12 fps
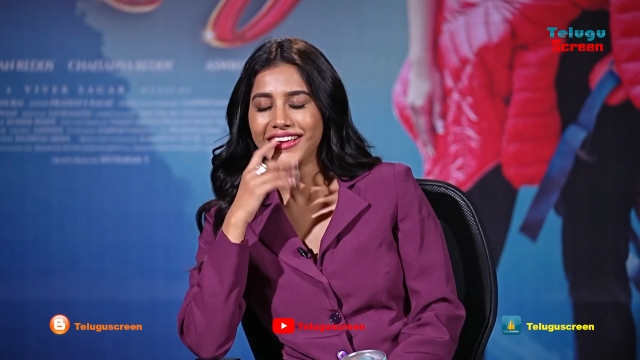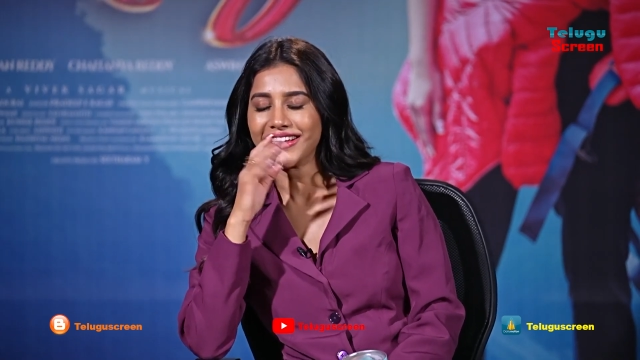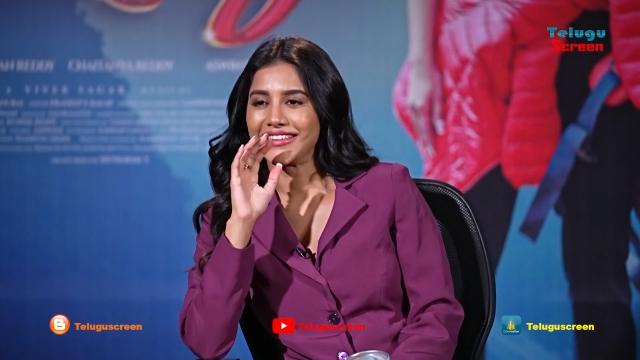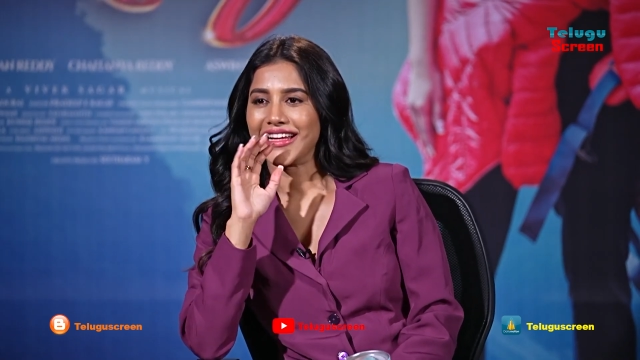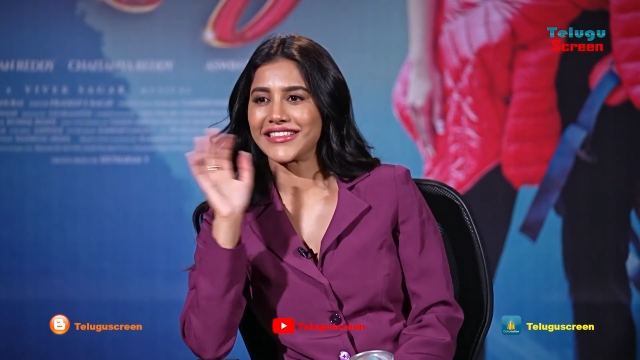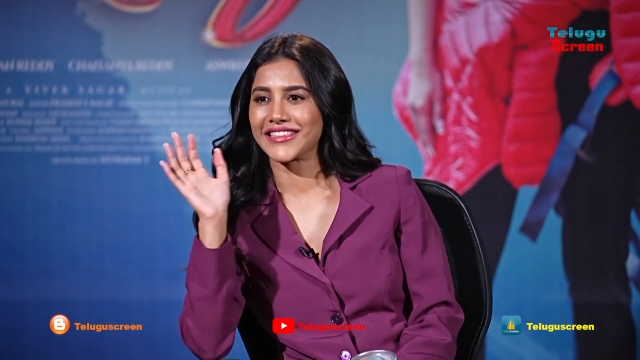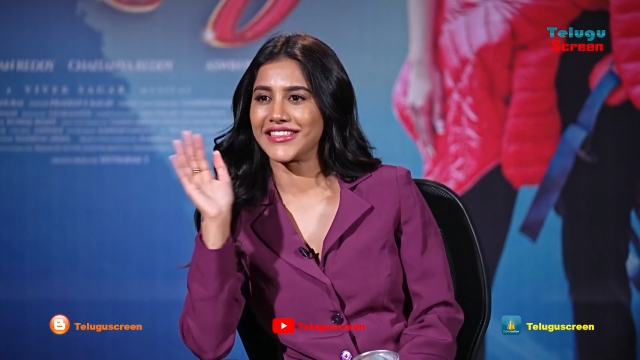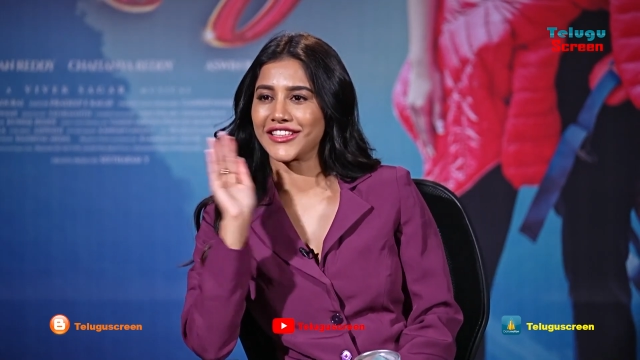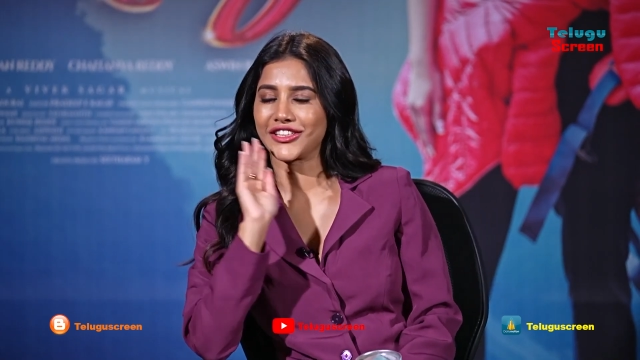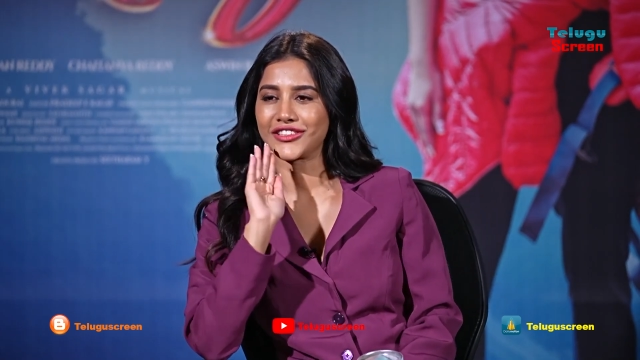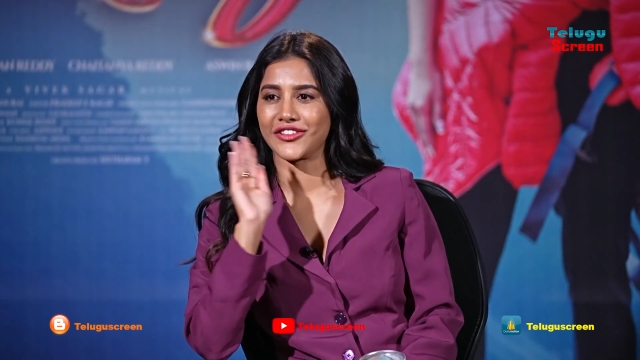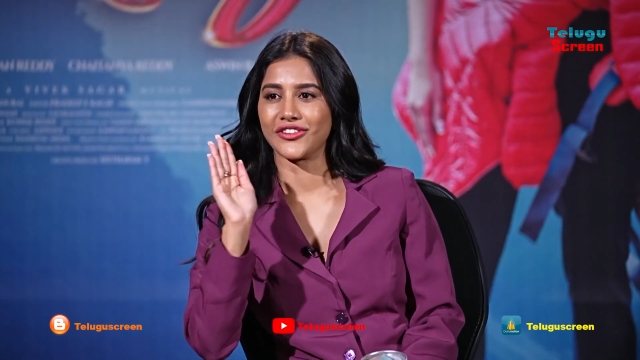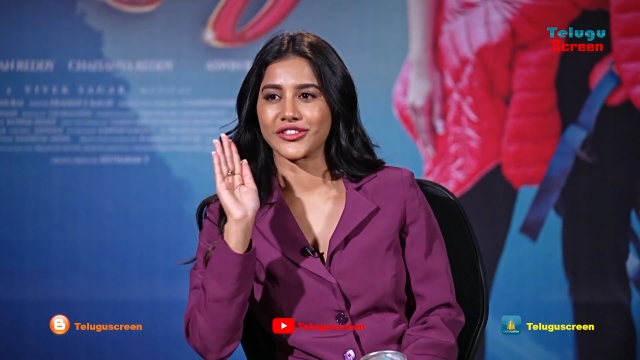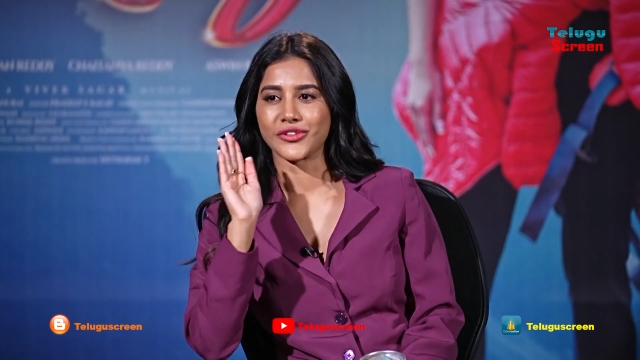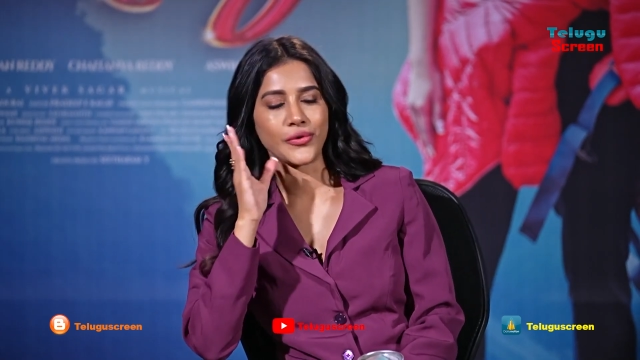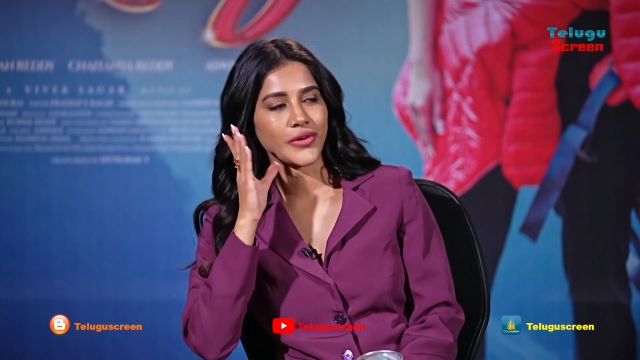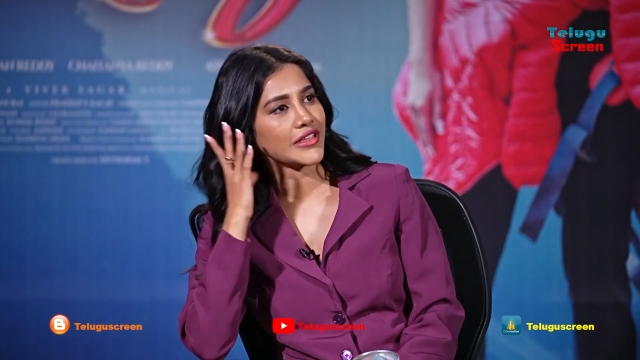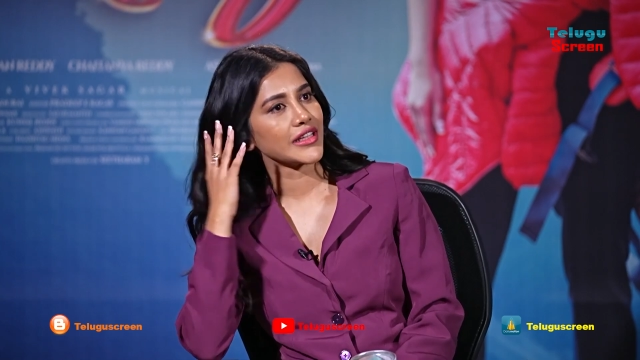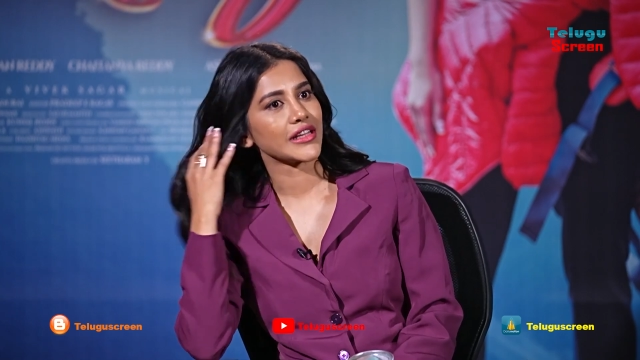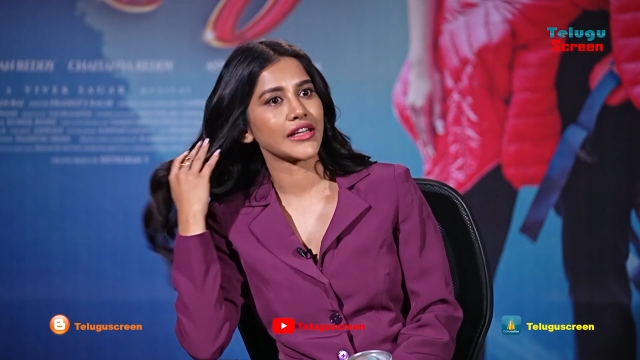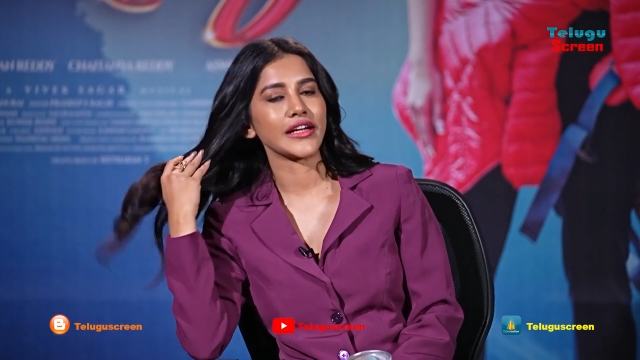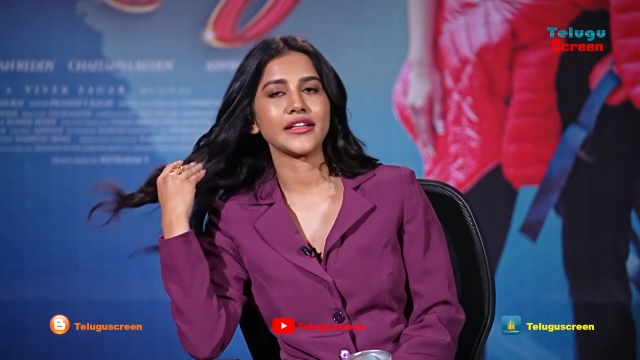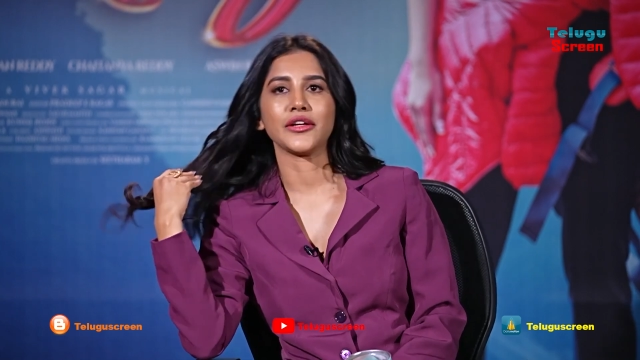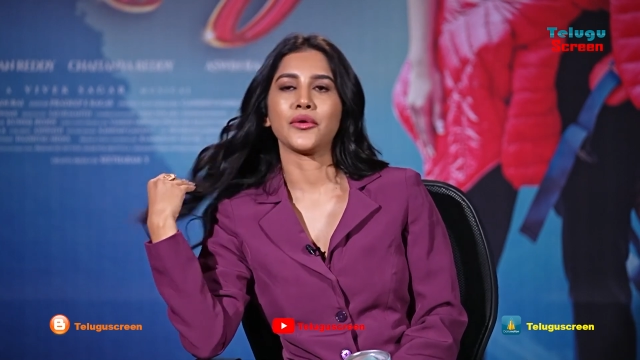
That's the scolding they'll get.